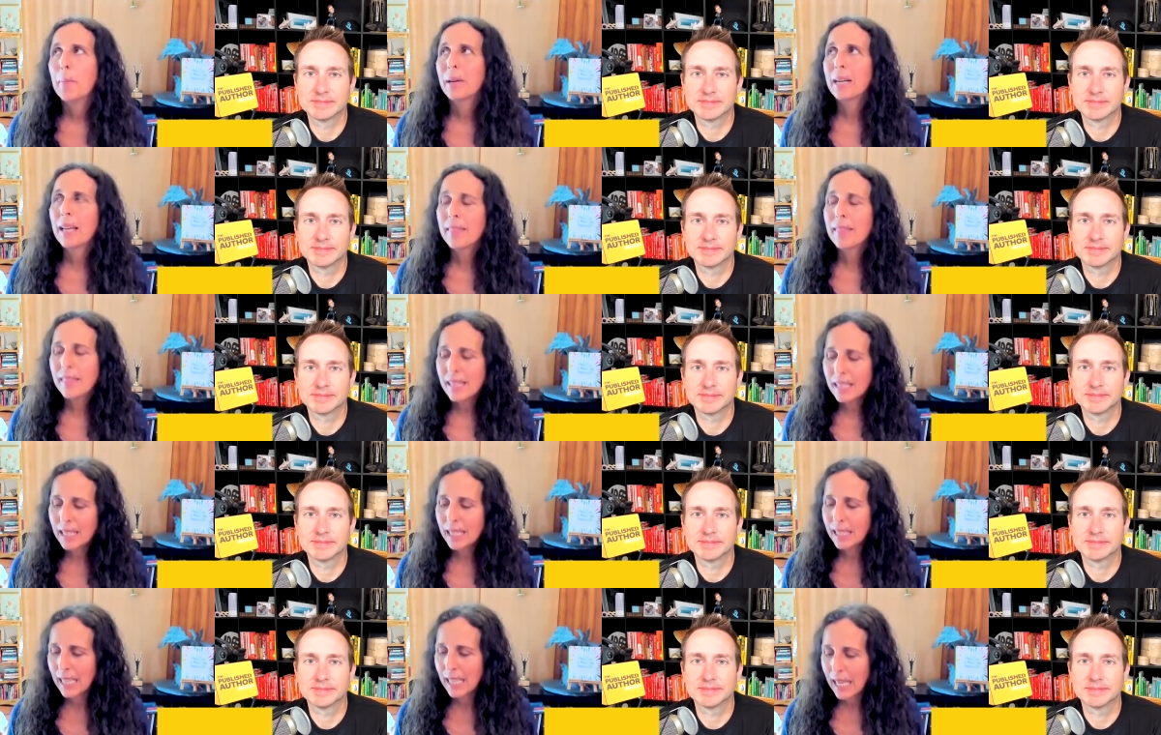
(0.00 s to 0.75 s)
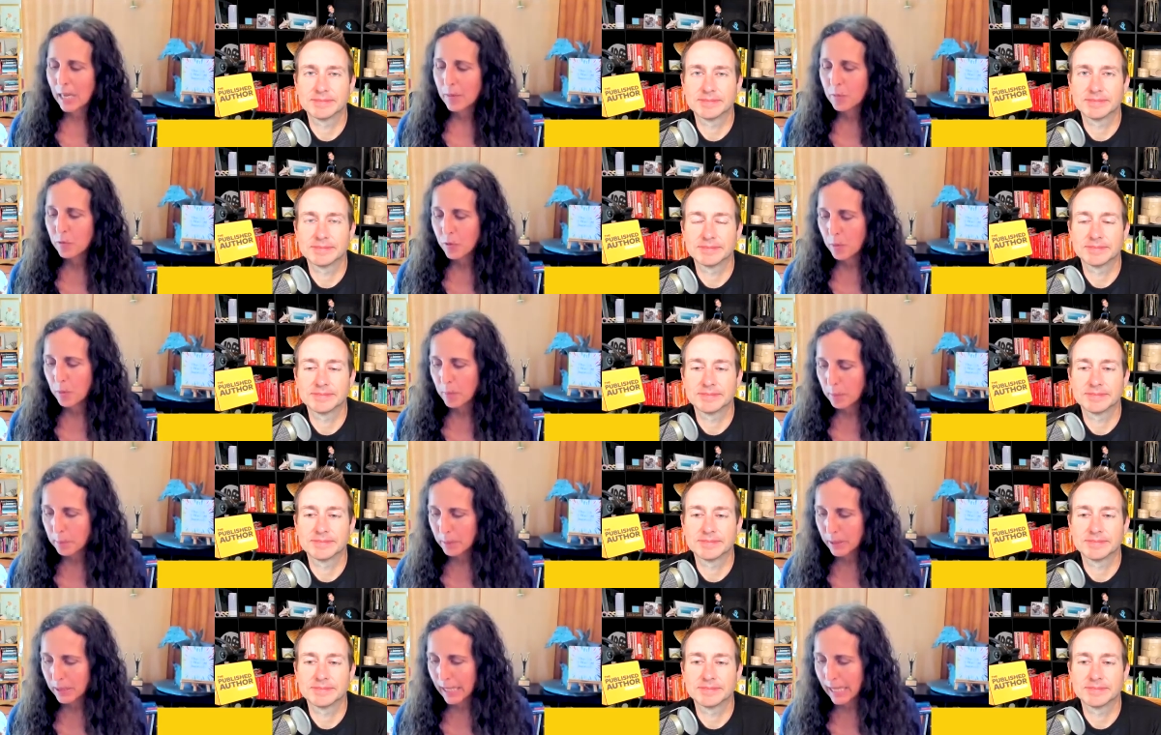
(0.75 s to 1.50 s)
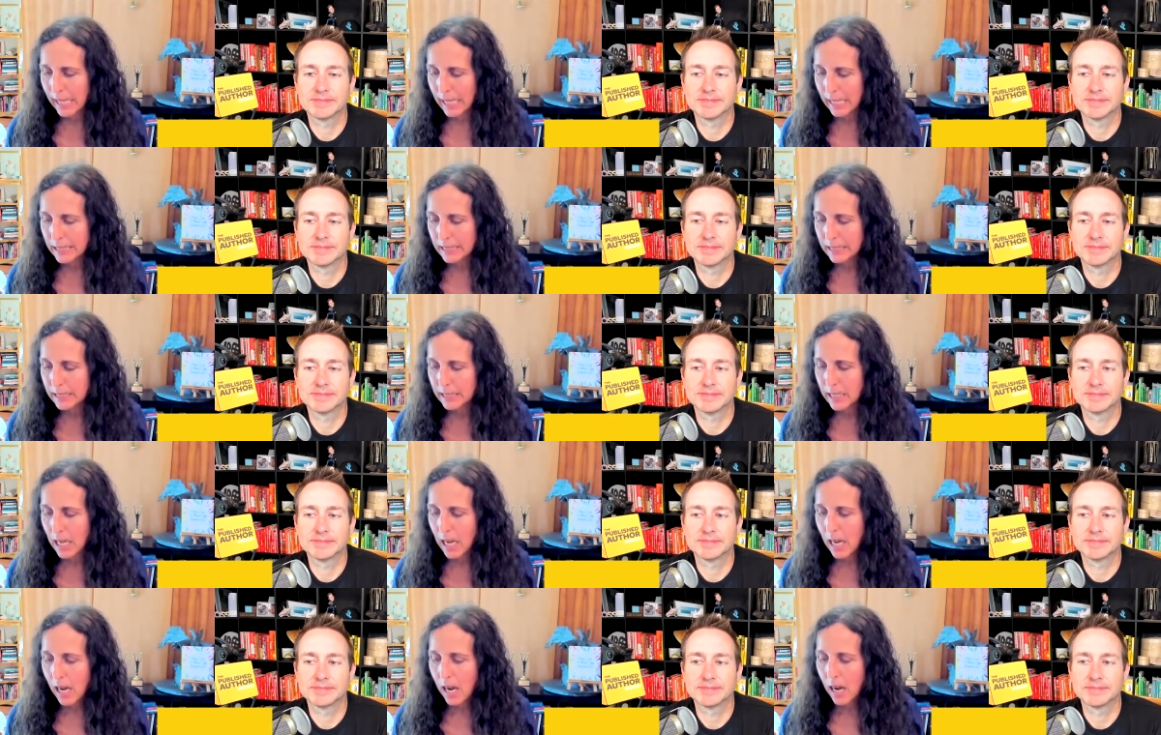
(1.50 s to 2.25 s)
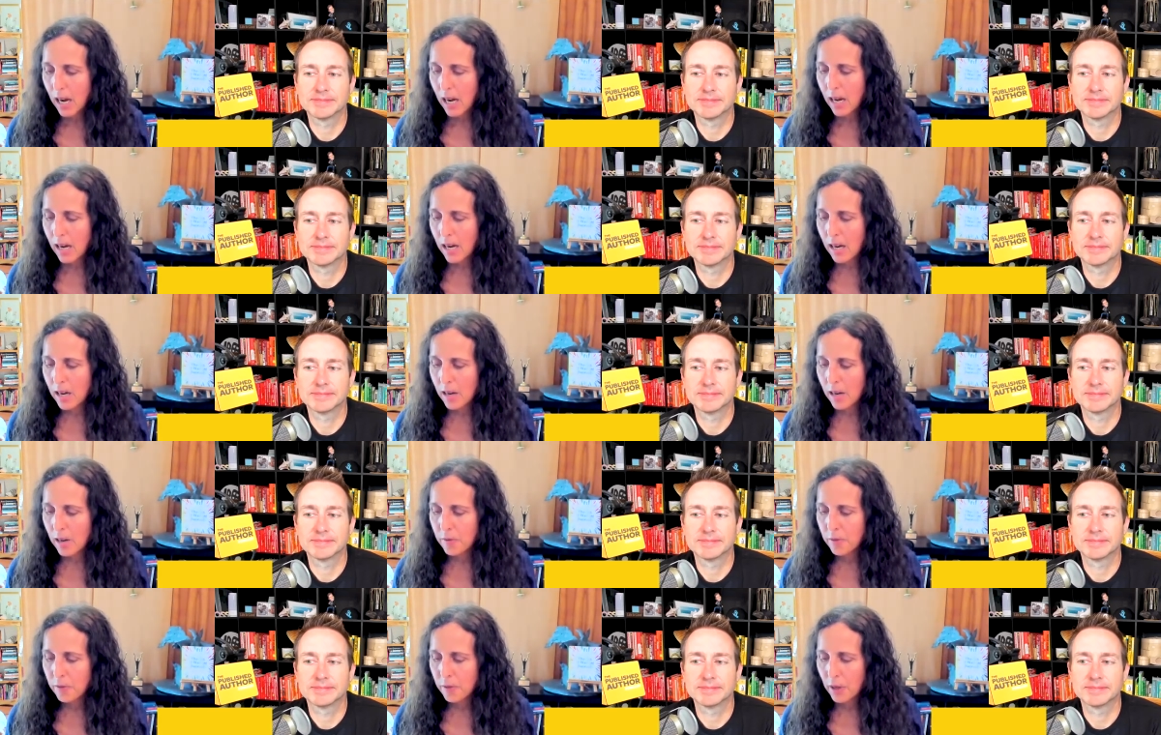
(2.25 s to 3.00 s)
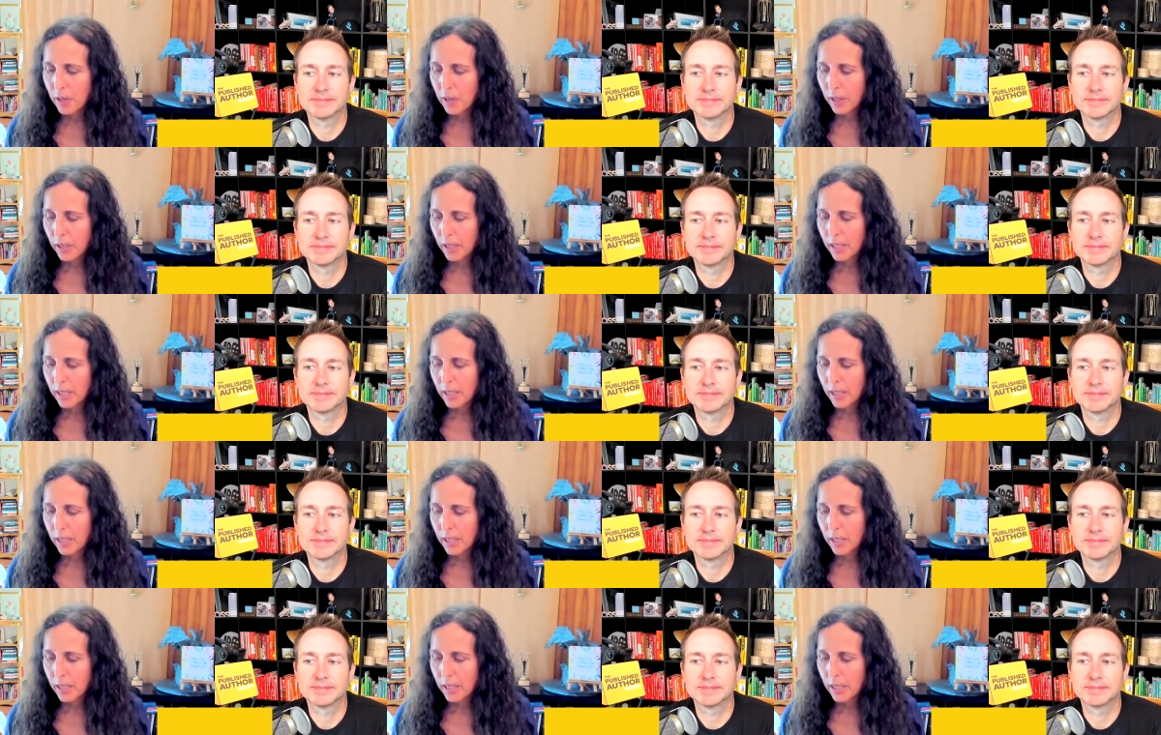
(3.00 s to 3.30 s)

Speaker 1: but i think it came from a place of